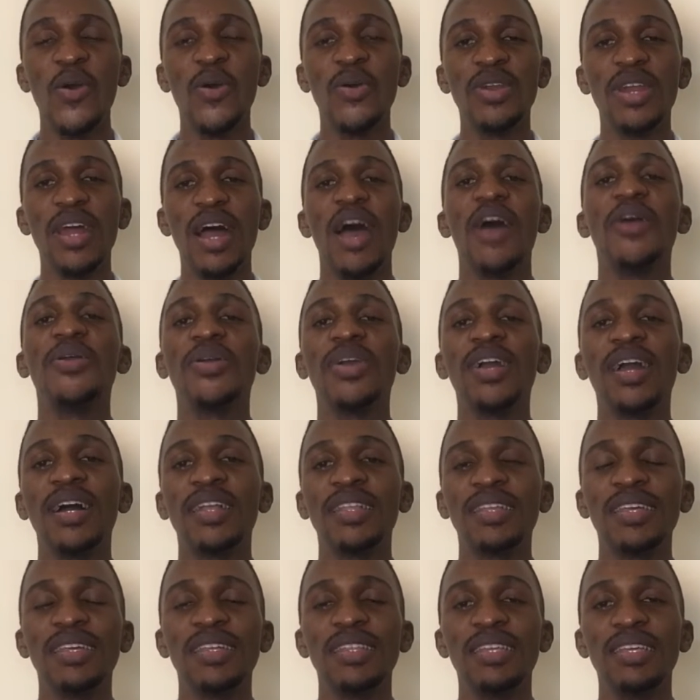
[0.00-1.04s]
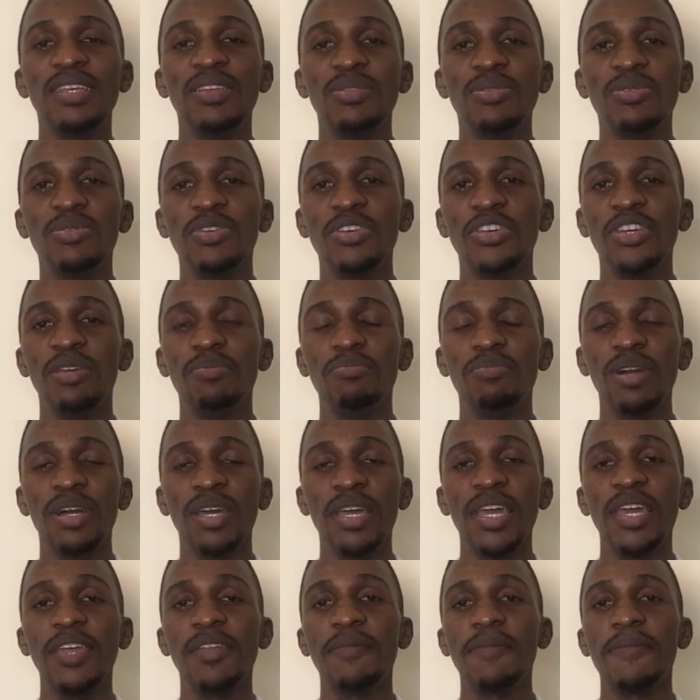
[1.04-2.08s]
on how you can get into shape
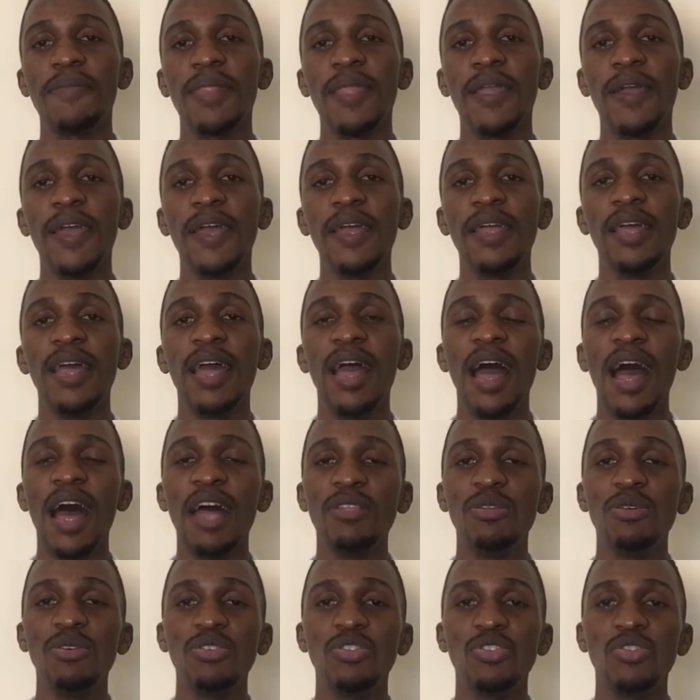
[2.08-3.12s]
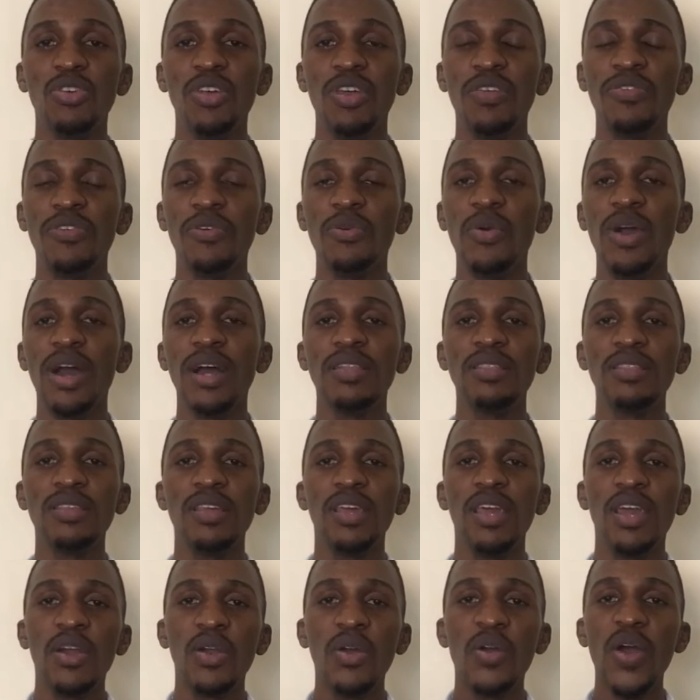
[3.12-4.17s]
again. Okay? And also, if you want,
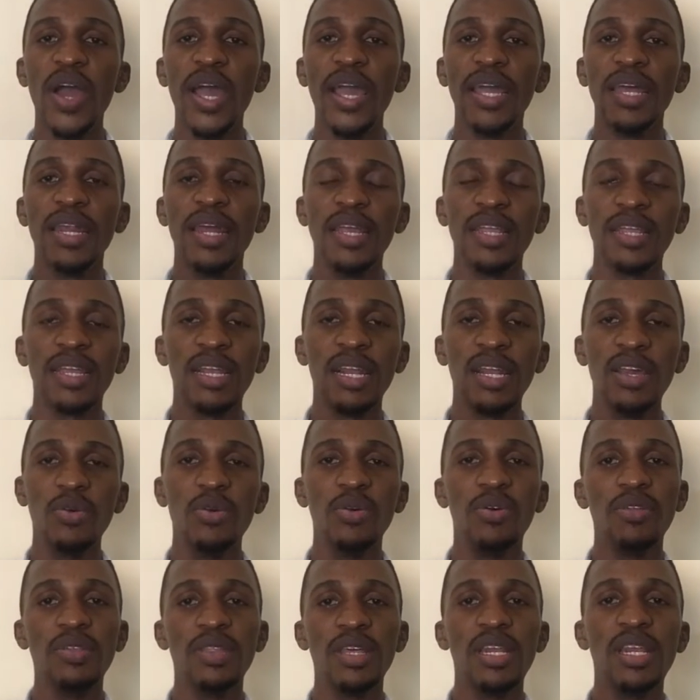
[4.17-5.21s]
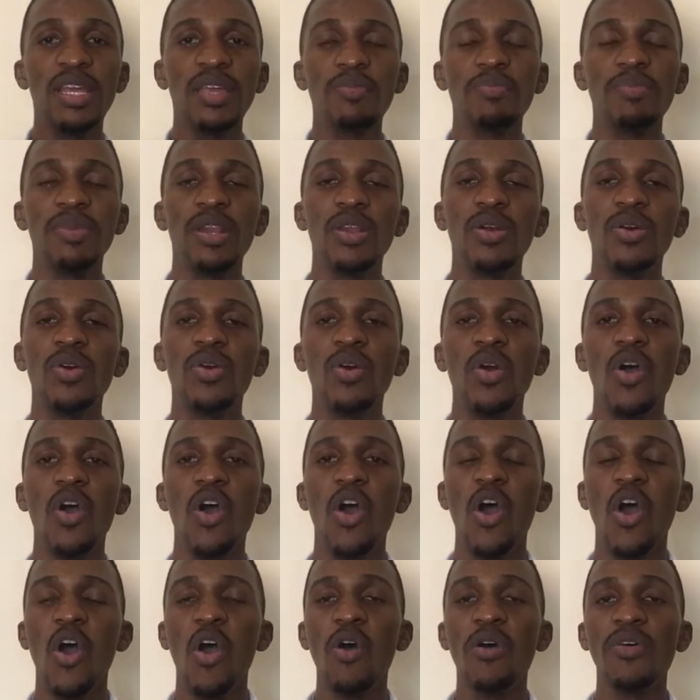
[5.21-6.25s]
go ahead and click on the link below,
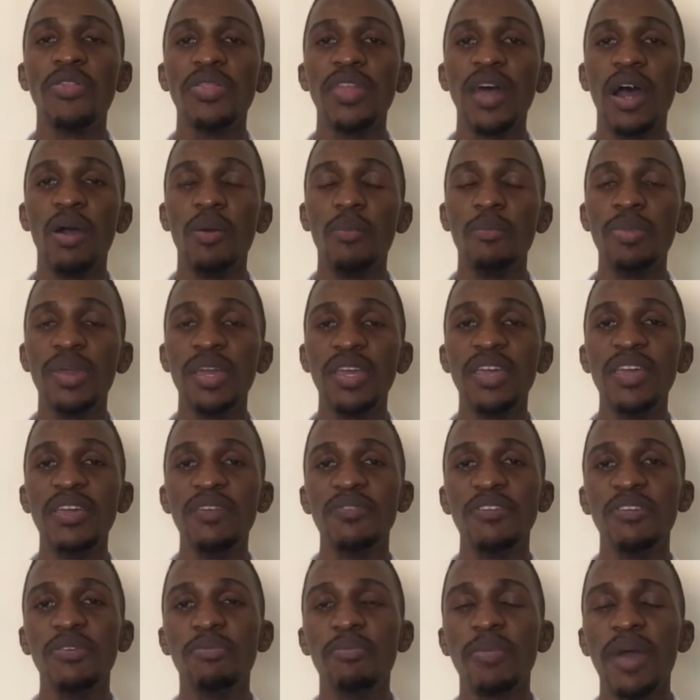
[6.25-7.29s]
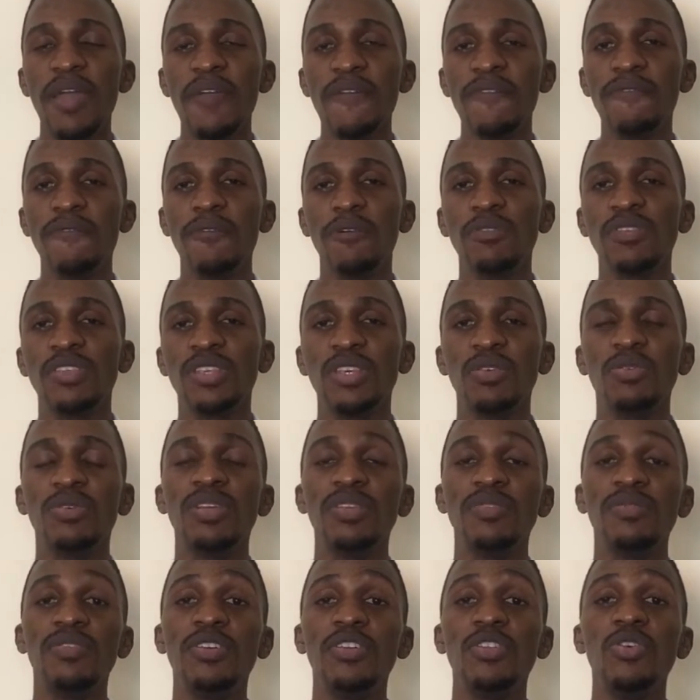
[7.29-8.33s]
and I'll be giving my free four
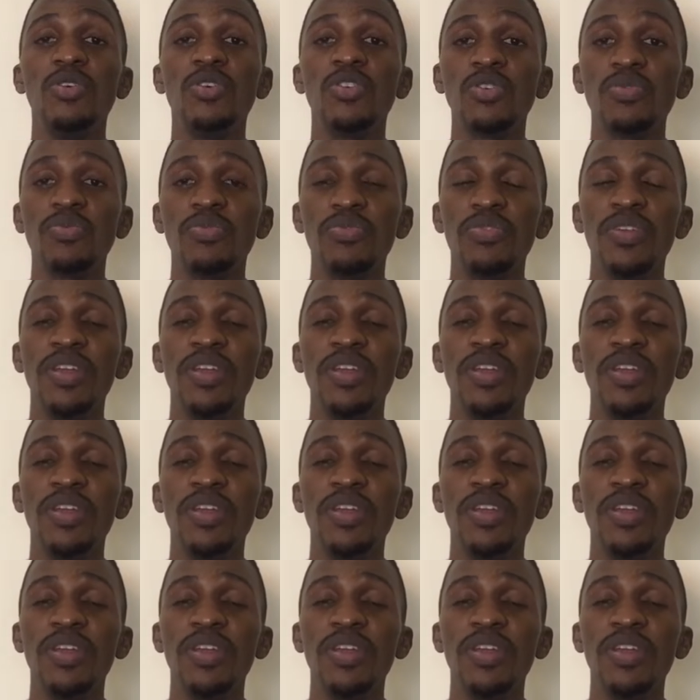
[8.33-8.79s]
series videos